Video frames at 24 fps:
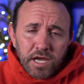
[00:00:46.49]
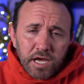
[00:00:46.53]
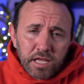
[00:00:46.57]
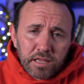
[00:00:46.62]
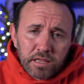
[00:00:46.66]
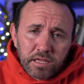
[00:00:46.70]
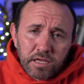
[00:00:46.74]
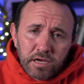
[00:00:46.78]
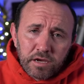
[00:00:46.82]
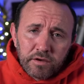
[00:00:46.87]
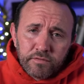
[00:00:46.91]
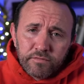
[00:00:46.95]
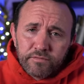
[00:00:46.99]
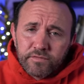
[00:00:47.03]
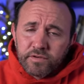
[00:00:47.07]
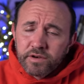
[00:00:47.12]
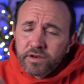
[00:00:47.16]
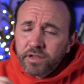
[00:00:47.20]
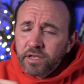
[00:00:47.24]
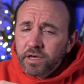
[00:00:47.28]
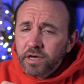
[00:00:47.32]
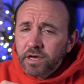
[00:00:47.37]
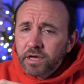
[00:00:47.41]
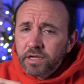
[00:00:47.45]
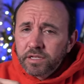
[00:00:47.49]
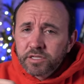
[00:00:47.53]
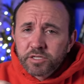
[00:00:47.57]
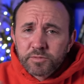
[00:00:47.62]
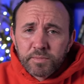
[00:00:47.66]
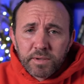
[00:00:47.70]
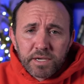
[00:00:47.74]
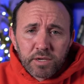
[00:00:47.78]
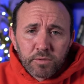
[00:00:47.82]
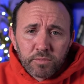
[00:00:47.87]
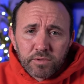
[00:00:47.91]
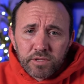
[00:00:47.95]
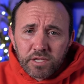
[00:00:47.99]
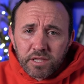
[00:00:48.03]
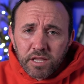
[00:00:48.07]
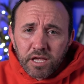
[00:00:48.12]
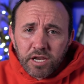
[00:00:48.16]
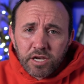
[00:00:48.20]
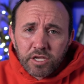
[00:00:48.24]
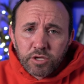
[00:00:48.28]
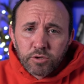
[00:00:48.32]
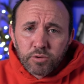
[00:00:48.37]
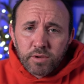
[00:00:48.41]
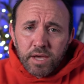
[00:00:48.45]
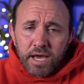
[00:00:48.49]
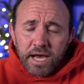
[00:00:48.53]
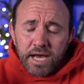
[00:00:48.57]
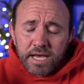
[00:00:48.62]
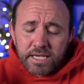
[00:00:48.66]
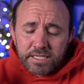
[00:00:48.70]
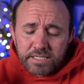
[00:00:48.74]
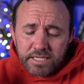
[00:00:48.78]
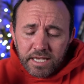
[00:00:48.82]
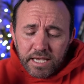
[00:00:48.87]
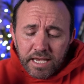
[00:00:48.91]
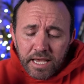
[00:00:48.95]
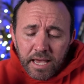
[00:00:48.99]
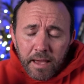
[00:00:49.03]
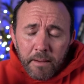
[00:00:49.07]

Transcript: I loved speaking with a lot of you guys,